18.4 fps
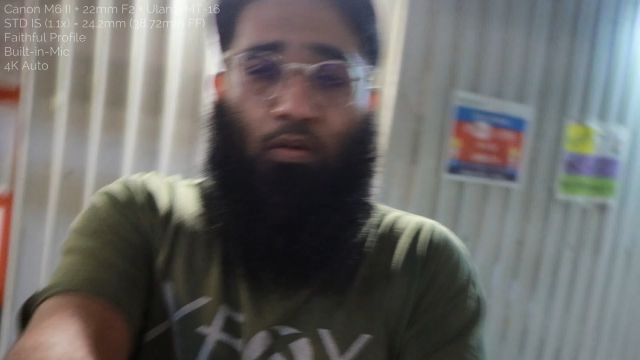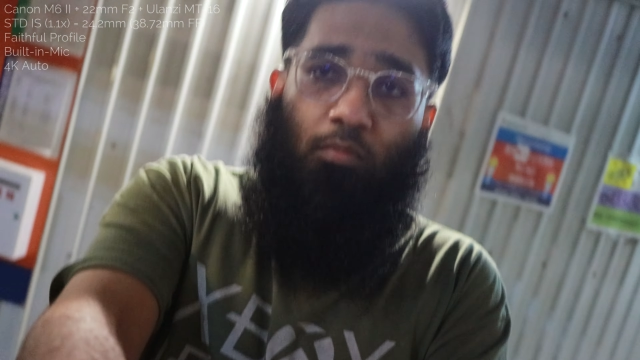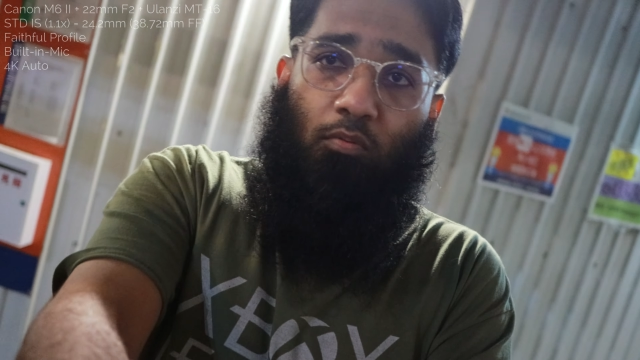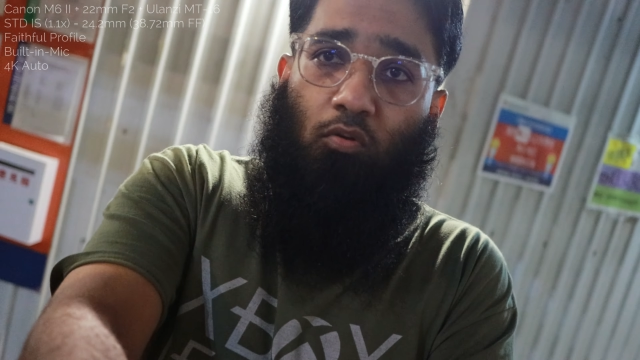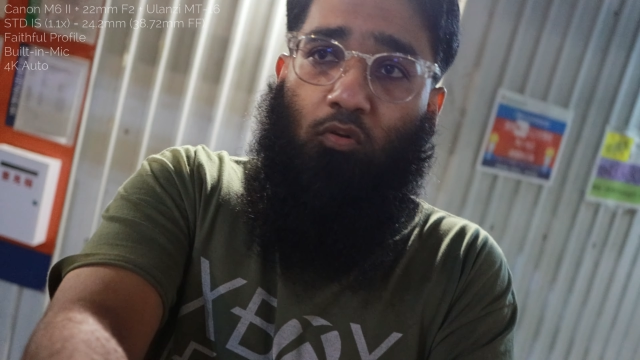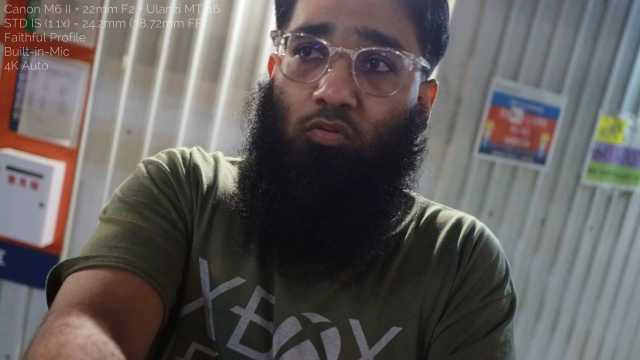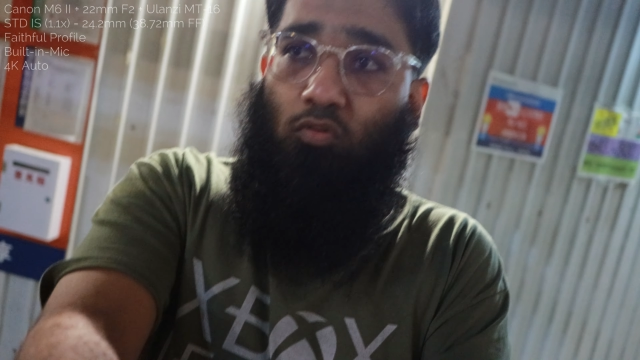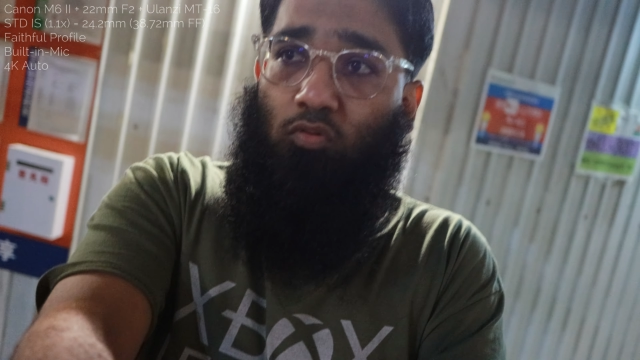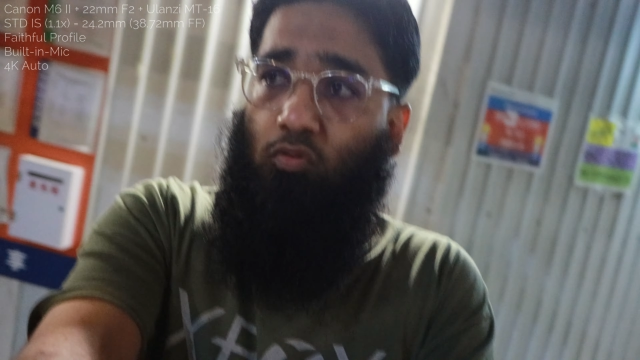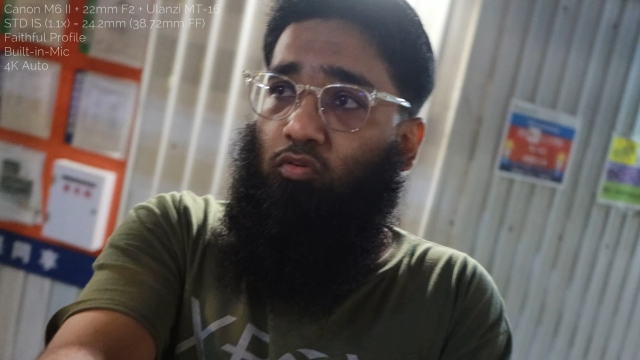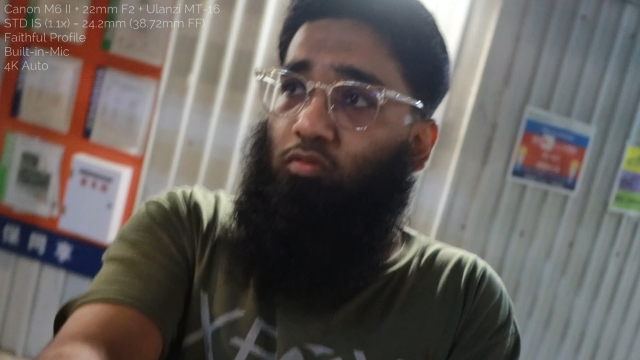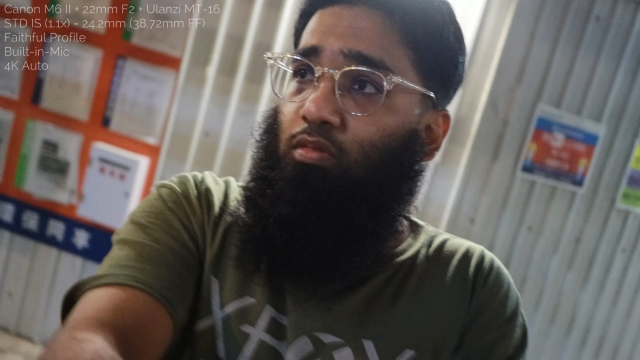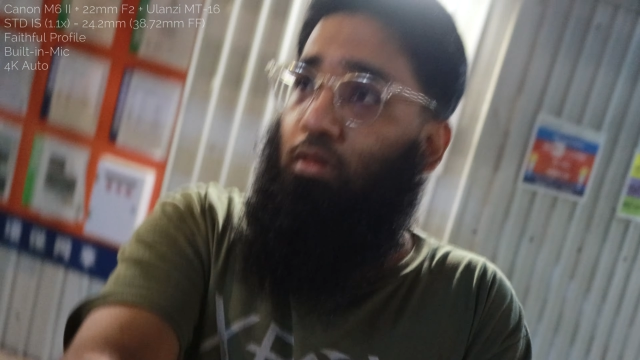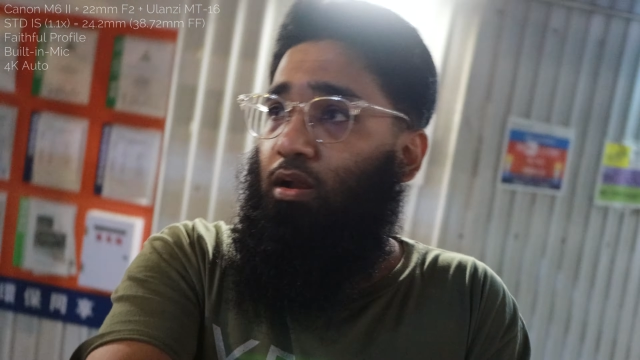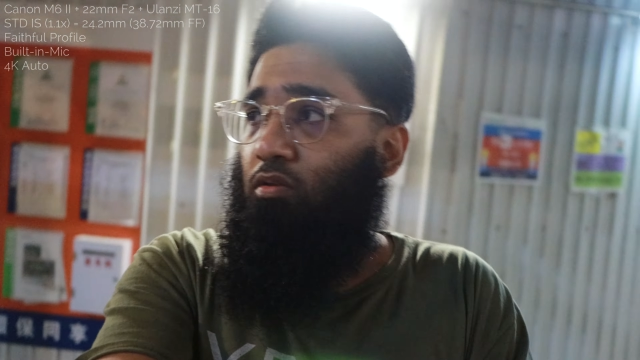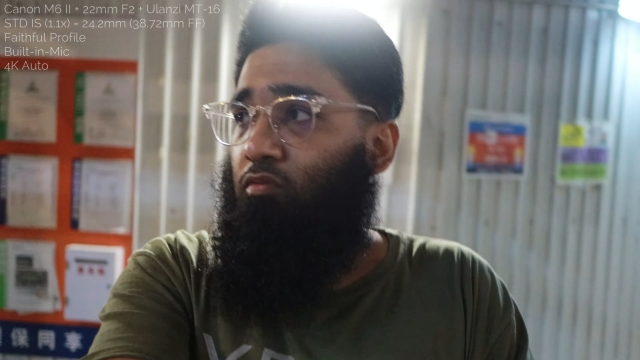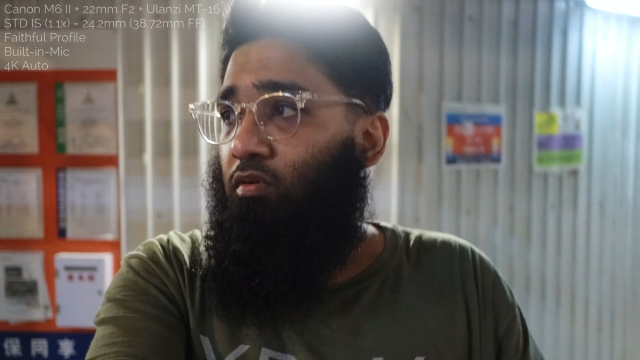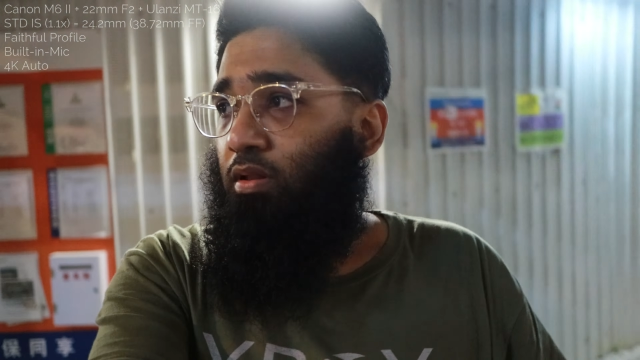I'm going to use
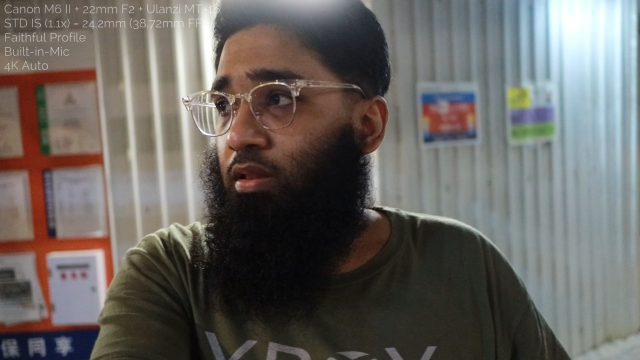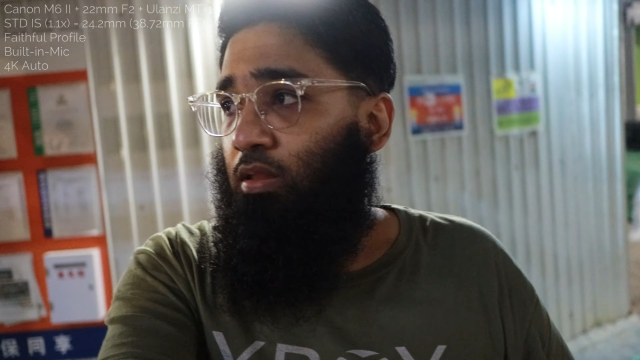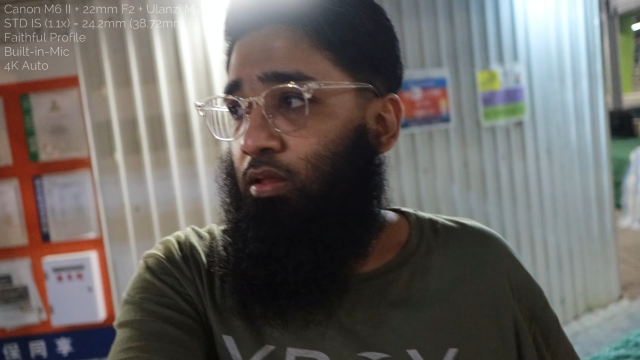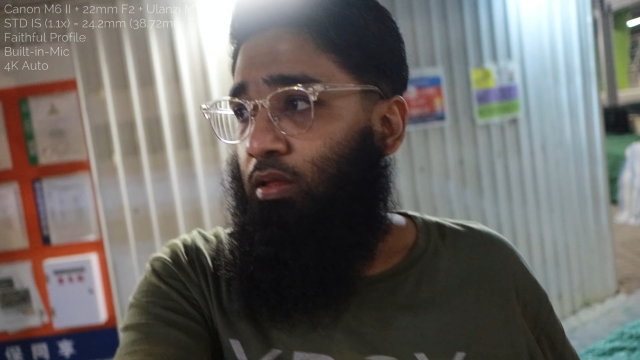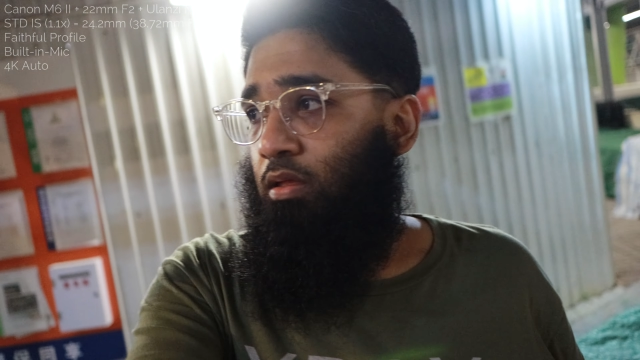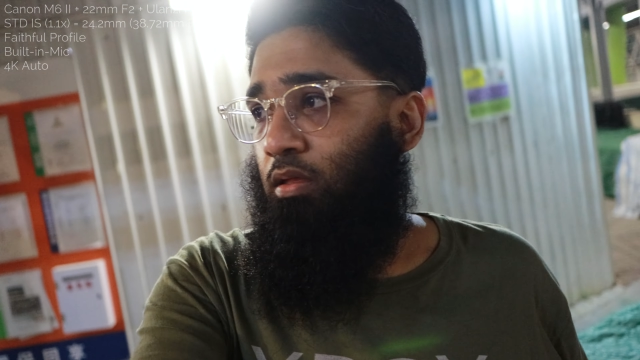that one.